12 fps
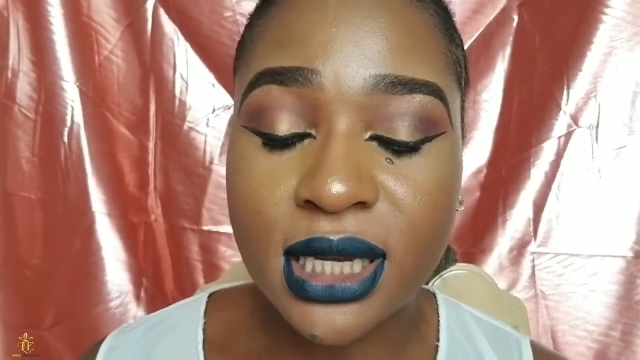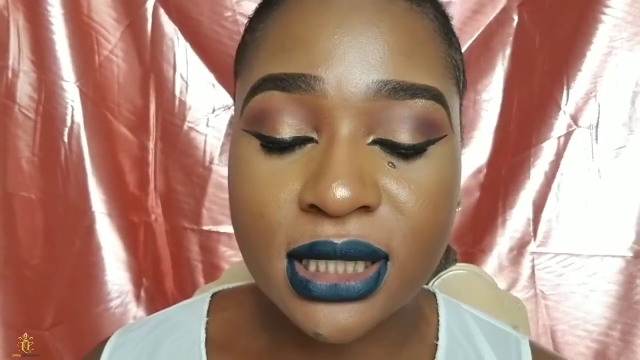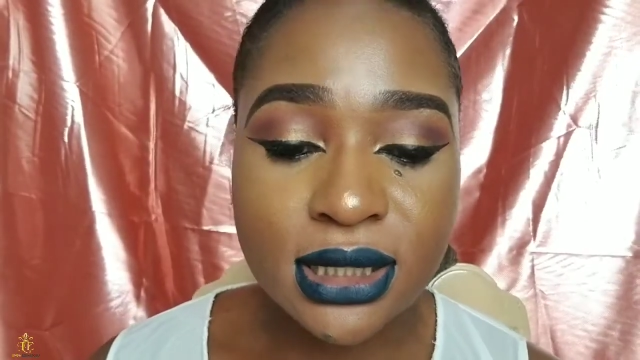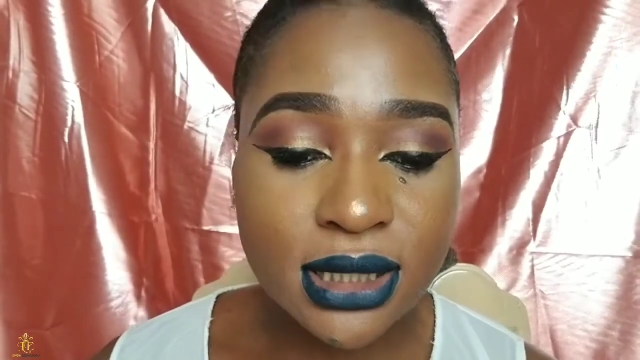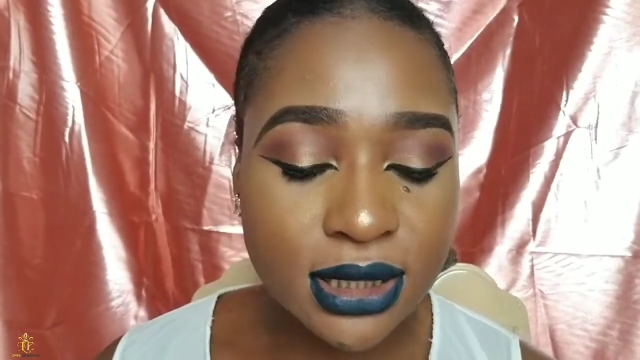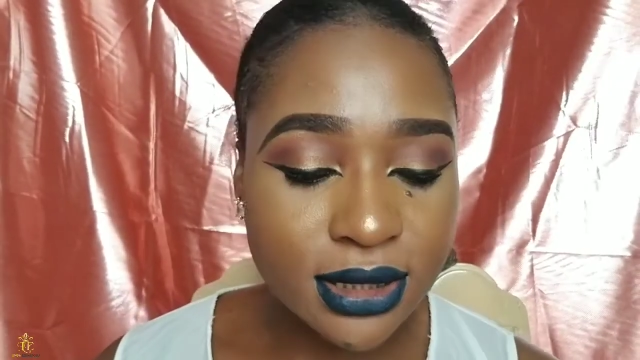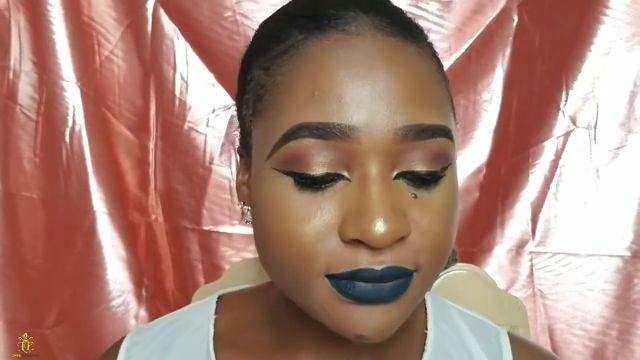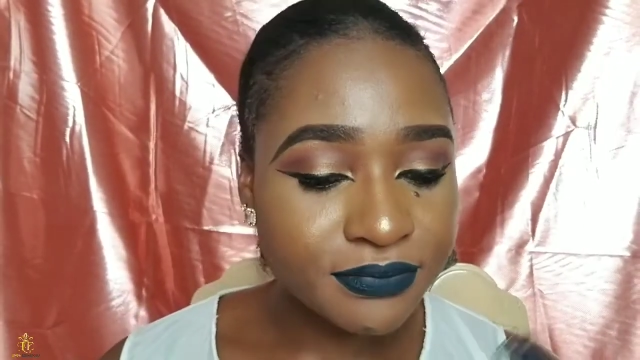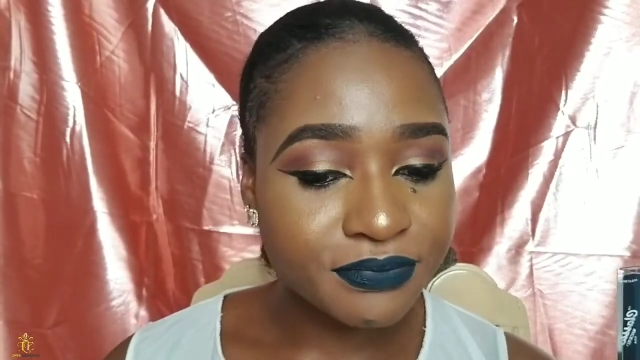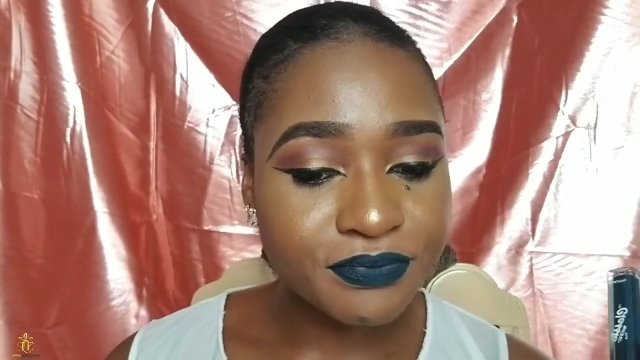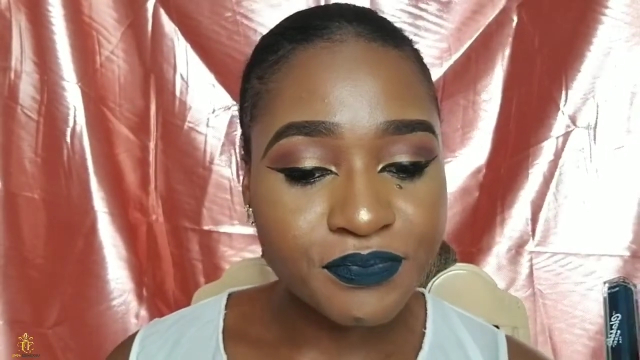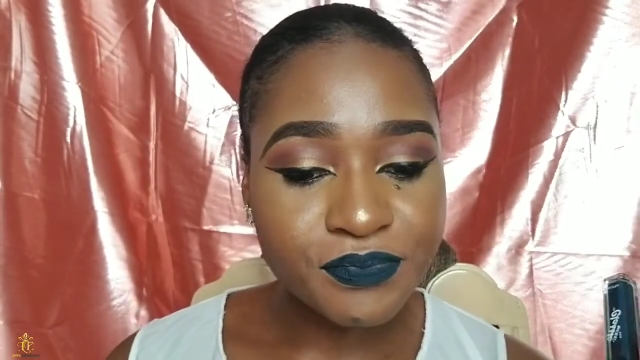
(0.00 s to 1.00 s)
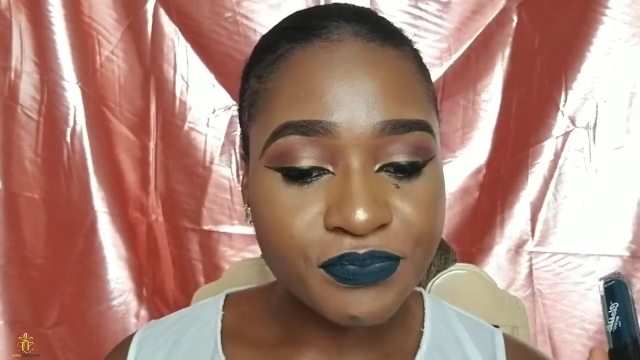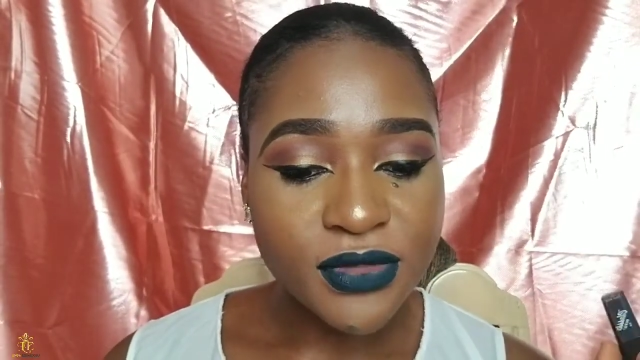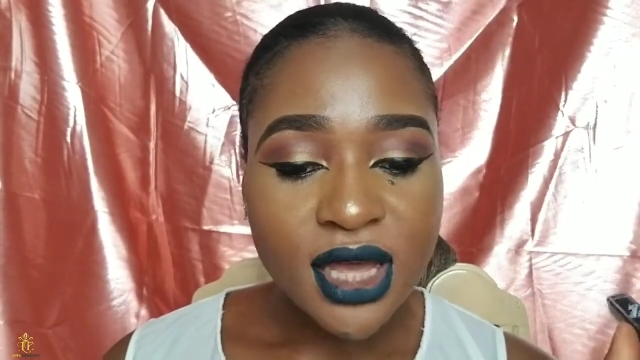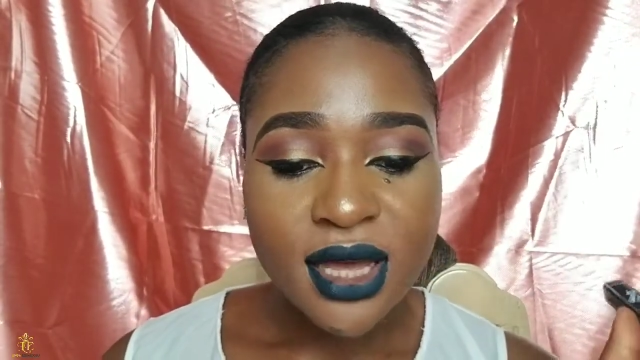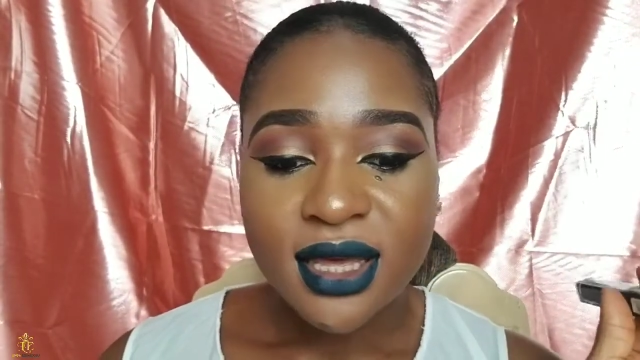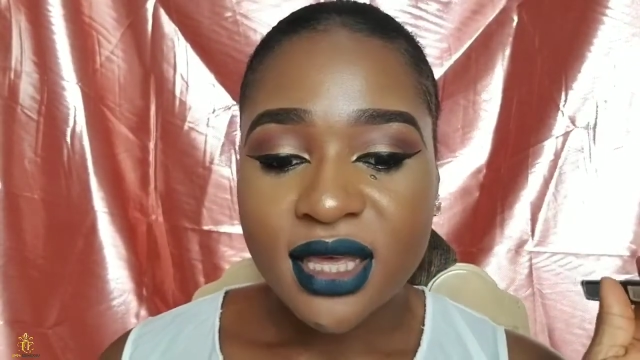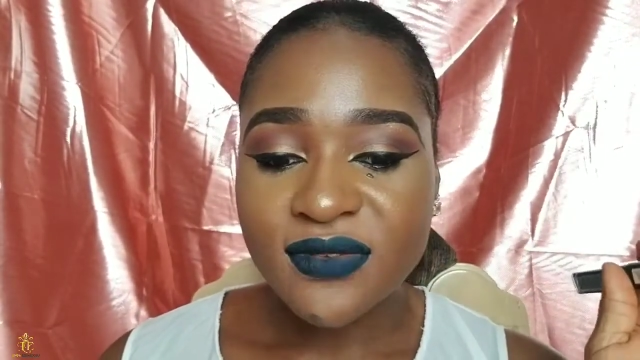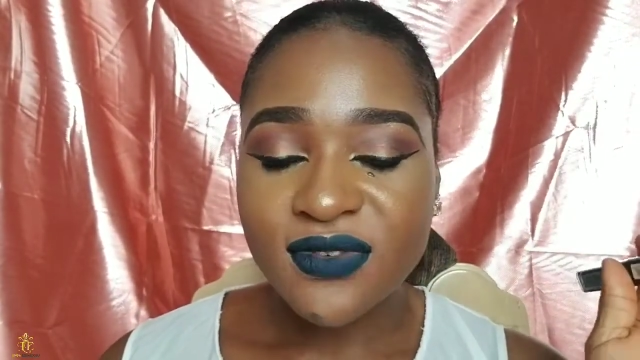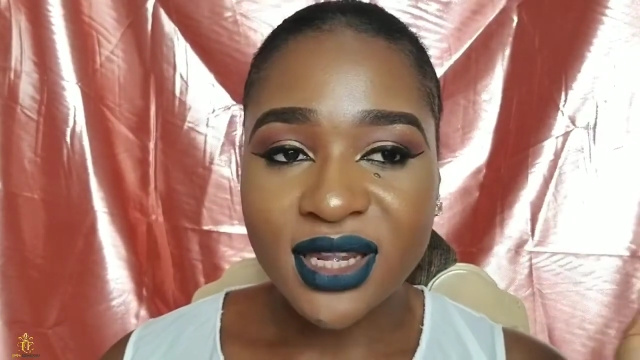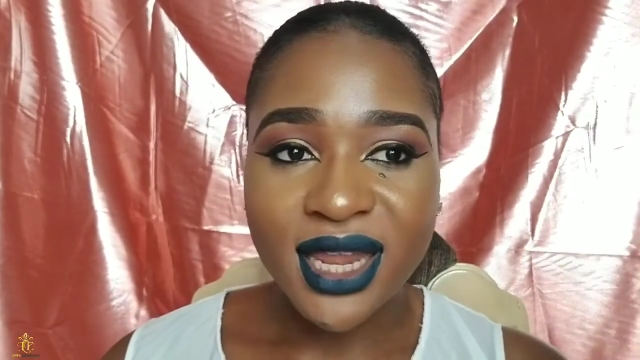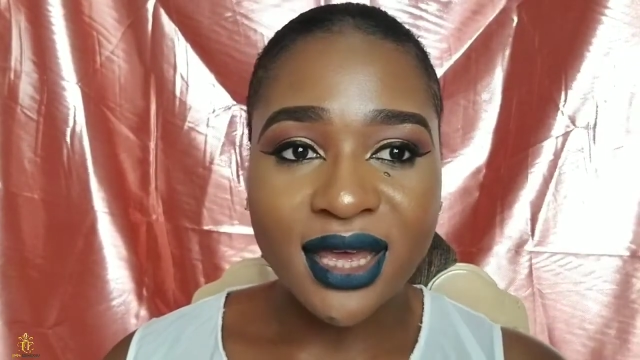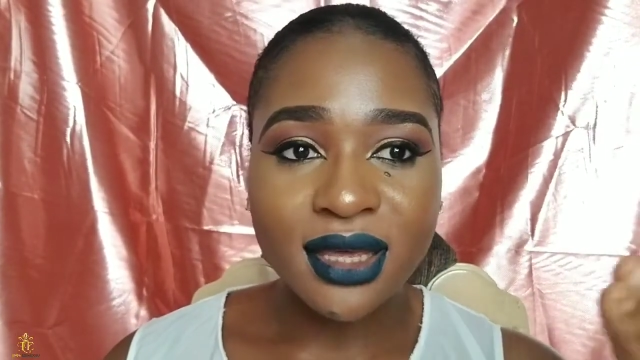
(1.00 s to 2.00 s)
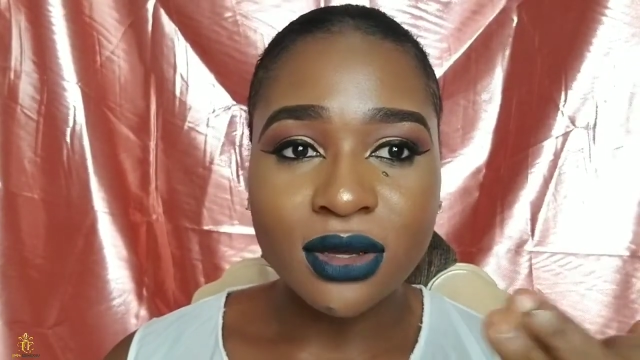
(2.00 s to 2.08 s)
And if you like